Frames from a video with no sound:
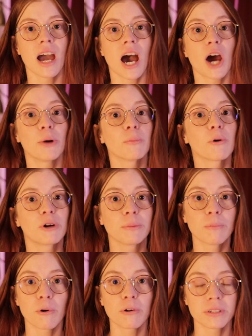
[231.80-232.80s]
are more
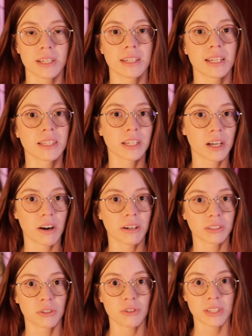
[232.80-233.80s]
important in the
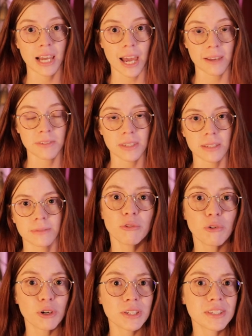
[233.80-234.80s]
characters' lives.
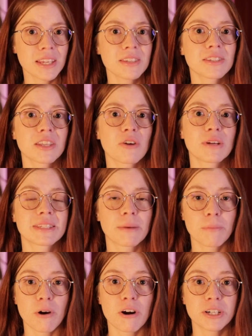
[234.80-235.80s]
For instance, there is a
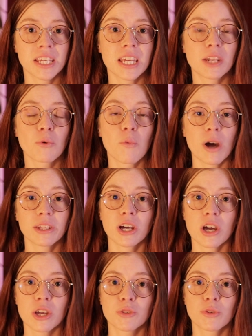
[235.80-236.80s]
part in
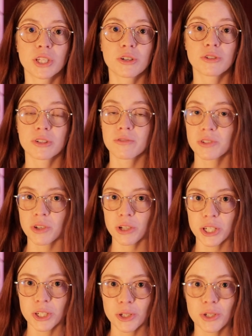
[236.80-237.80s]
100 Years of
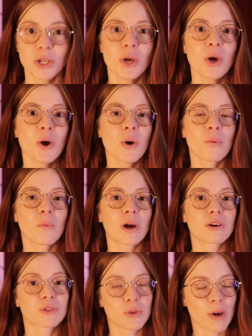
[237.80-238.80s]
Solitude
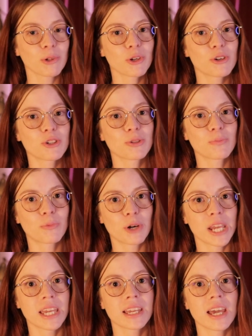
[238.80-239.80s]
where travelers
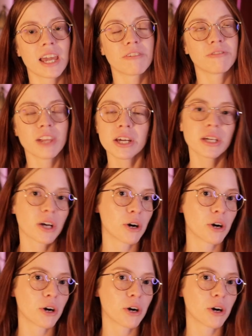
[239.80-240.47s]
bring a flying